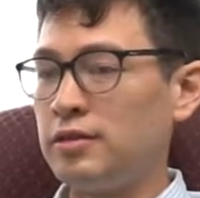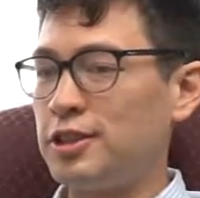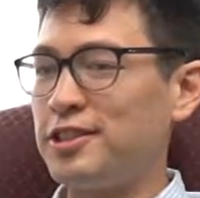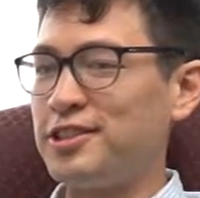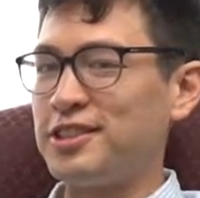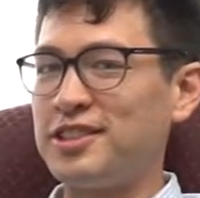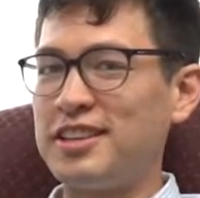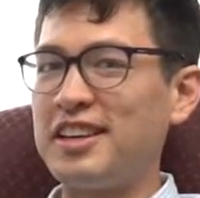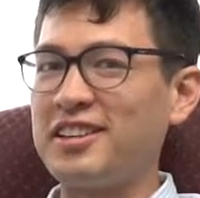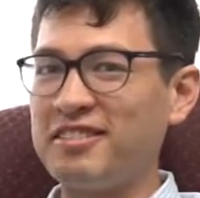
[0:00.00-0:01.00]
She's just
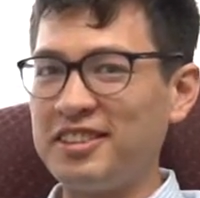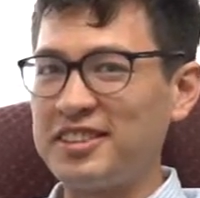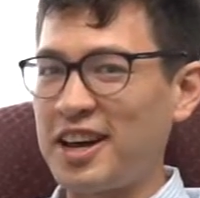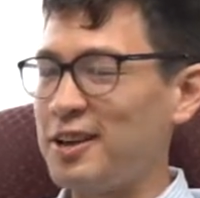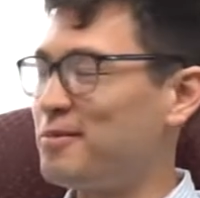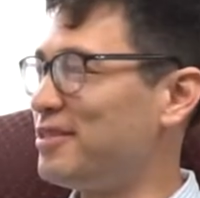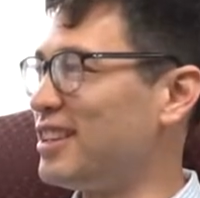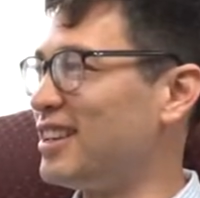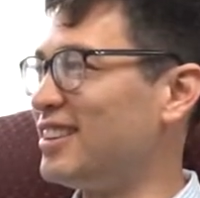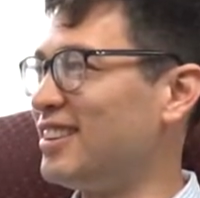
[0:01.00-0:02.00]
taking a little time.
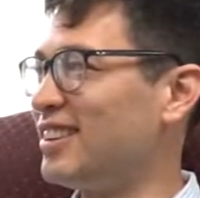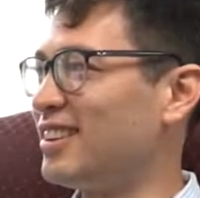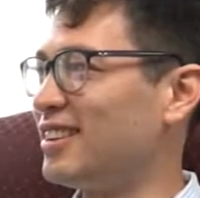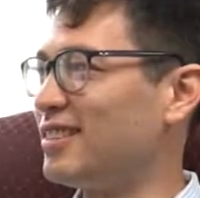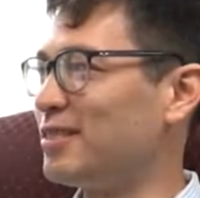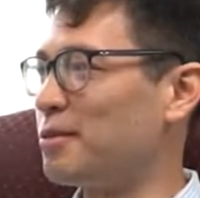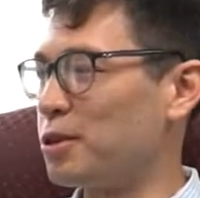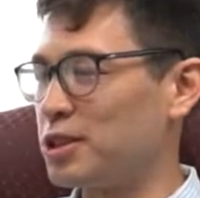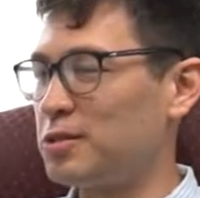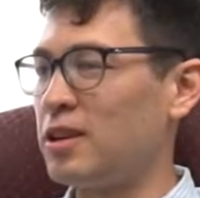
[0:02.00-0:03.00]
And
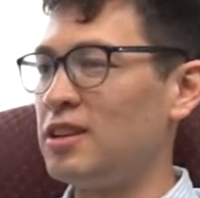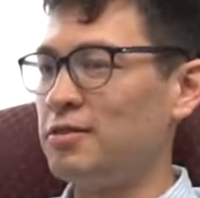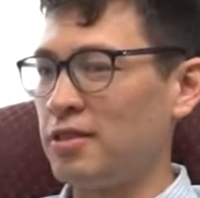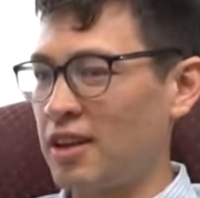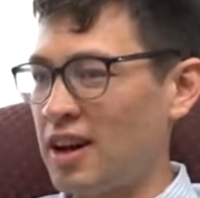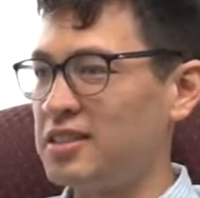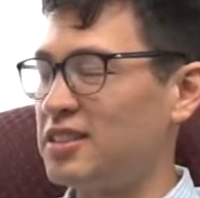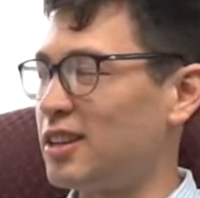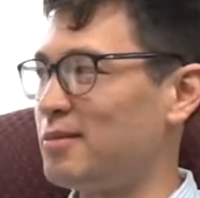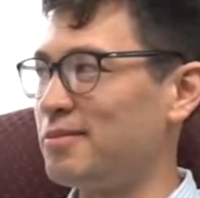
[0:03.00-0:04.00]
we're just ready for God's
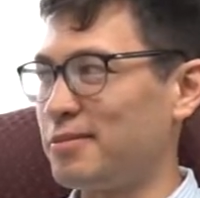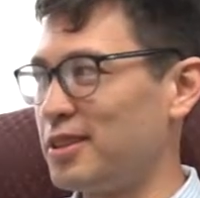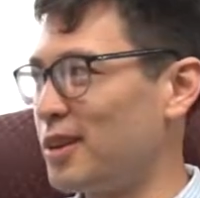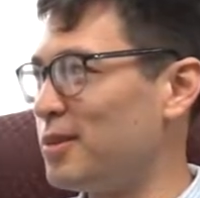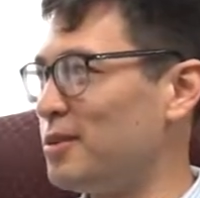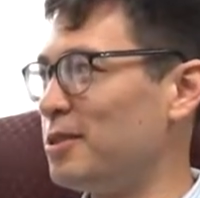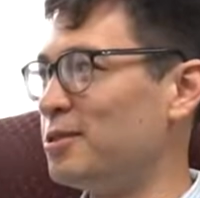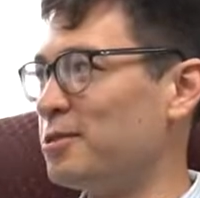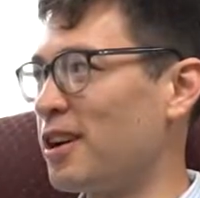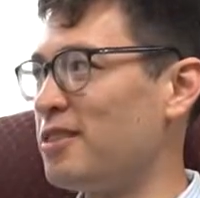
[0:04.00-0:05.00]
time when that baby
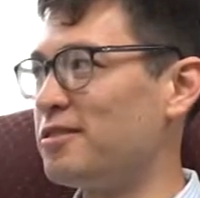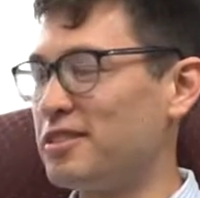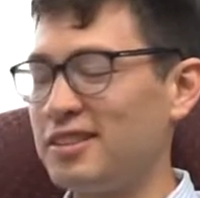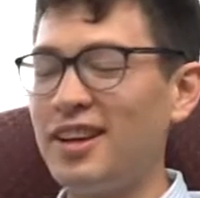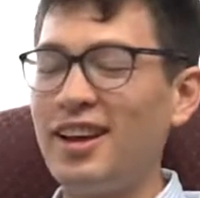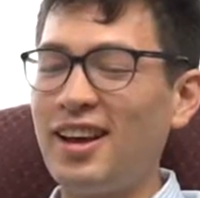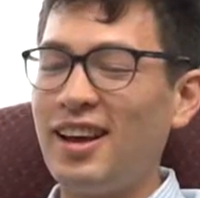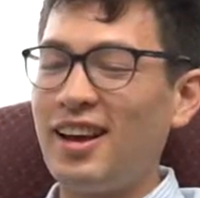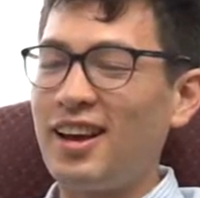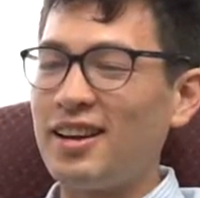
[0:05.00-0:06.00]
will arrive.
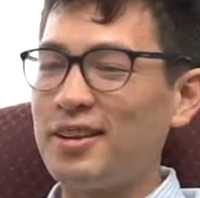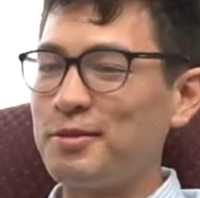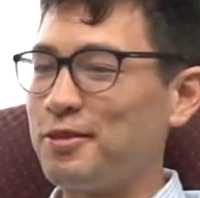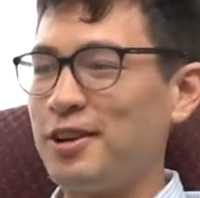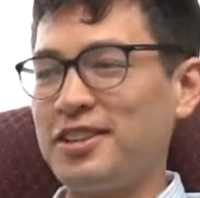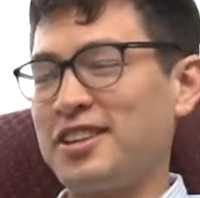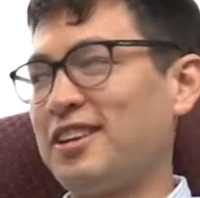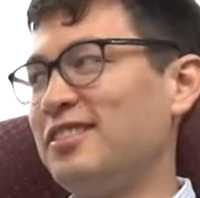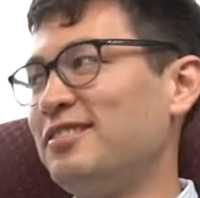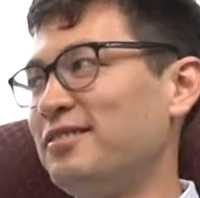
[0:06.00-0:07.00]
And very
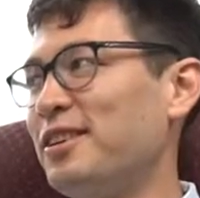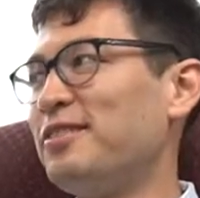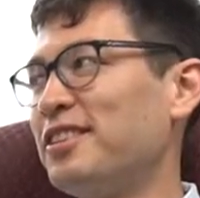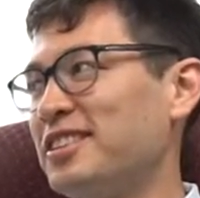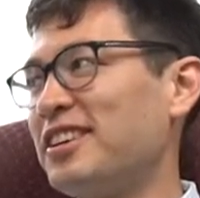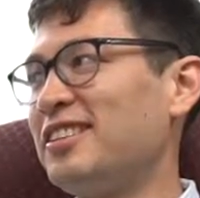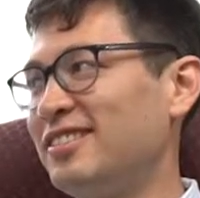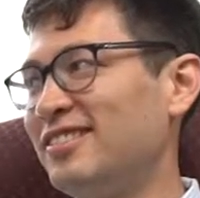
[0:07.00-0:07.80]
excited, very excited.